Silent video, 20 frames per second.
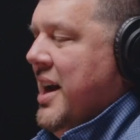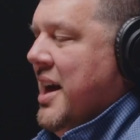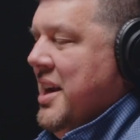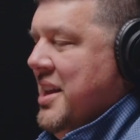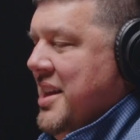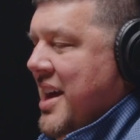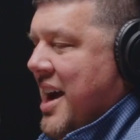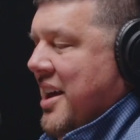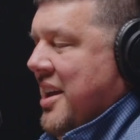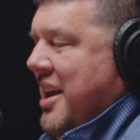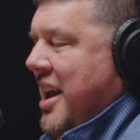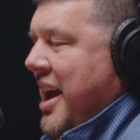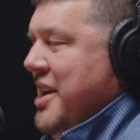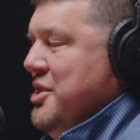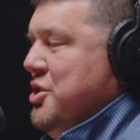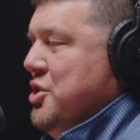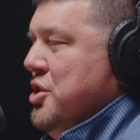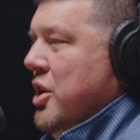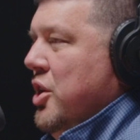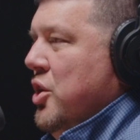a doubt,
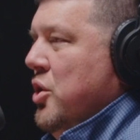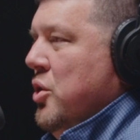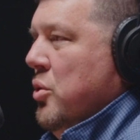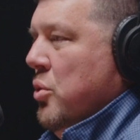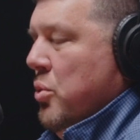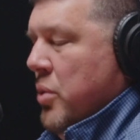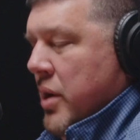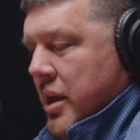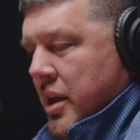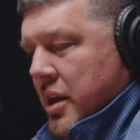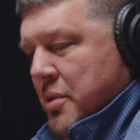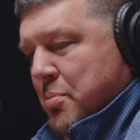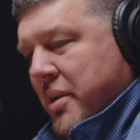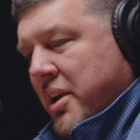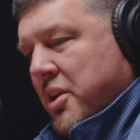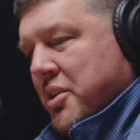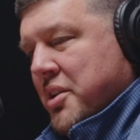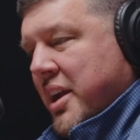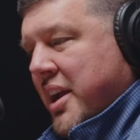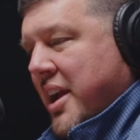queso with
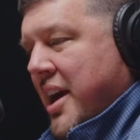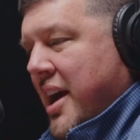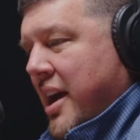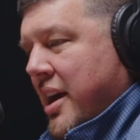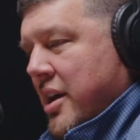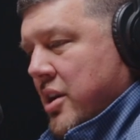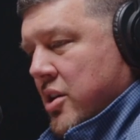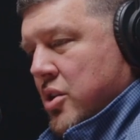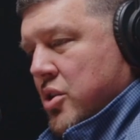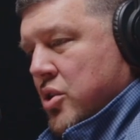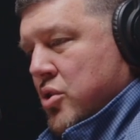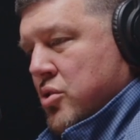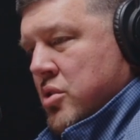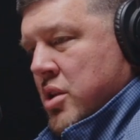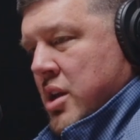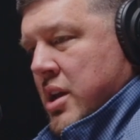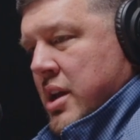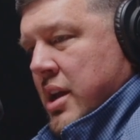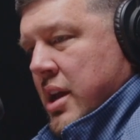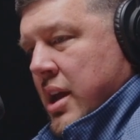pico de gallo
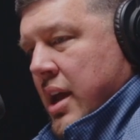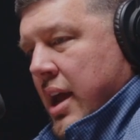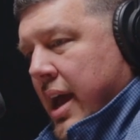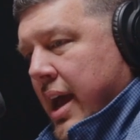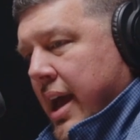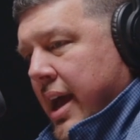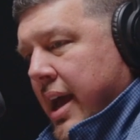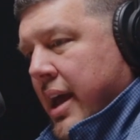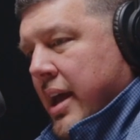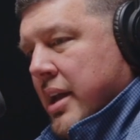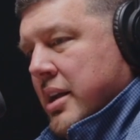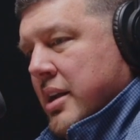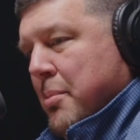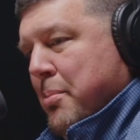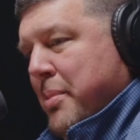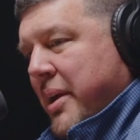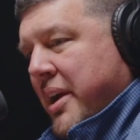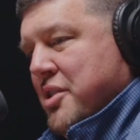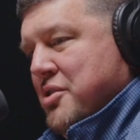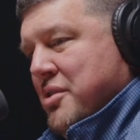and a
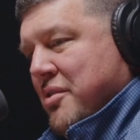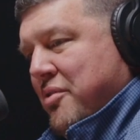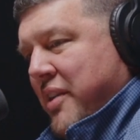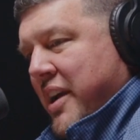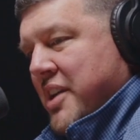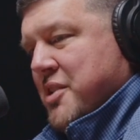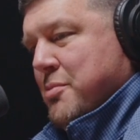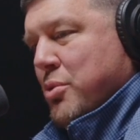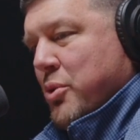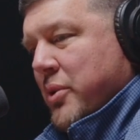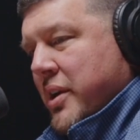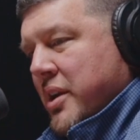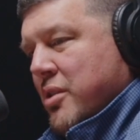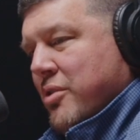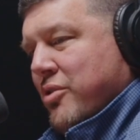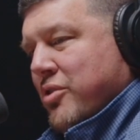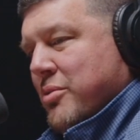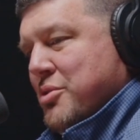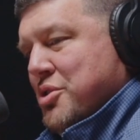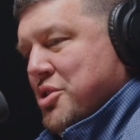big-as-your-face
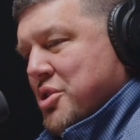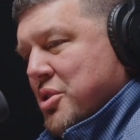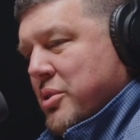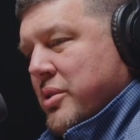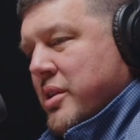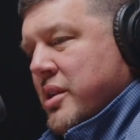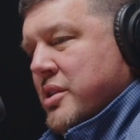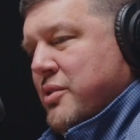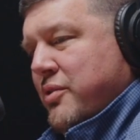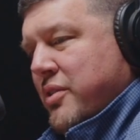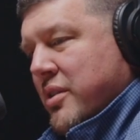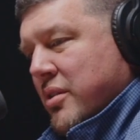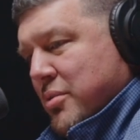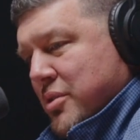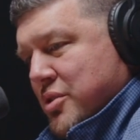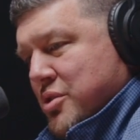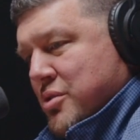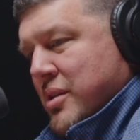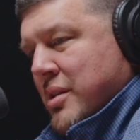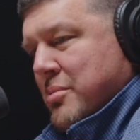burrito from Chuy's filled
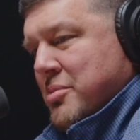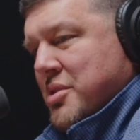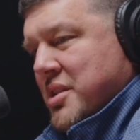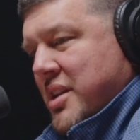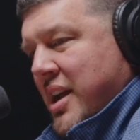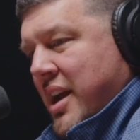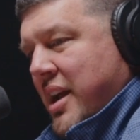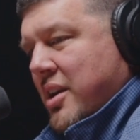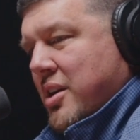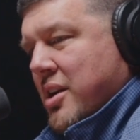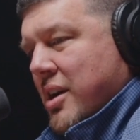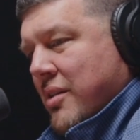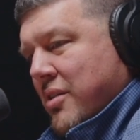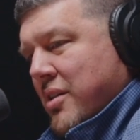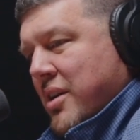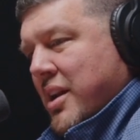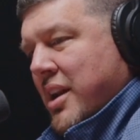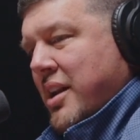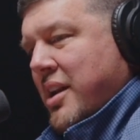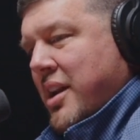with shrimp steak
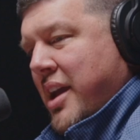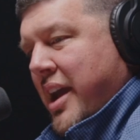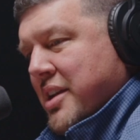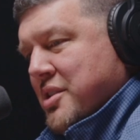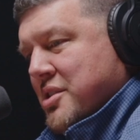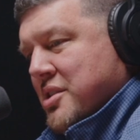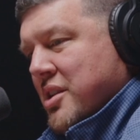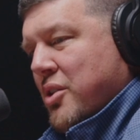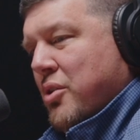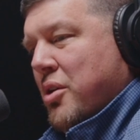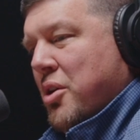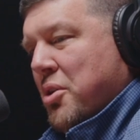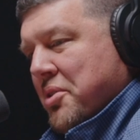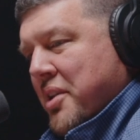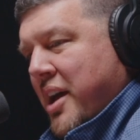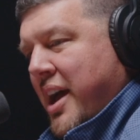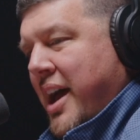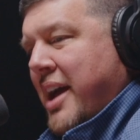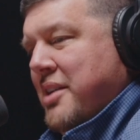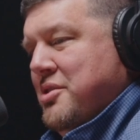covered in queso, hold
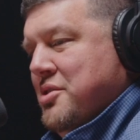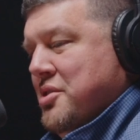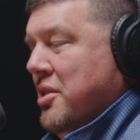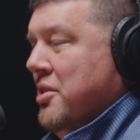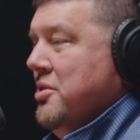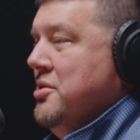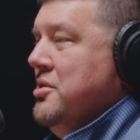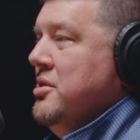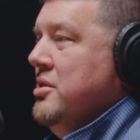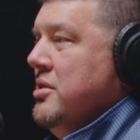the hatch sauce.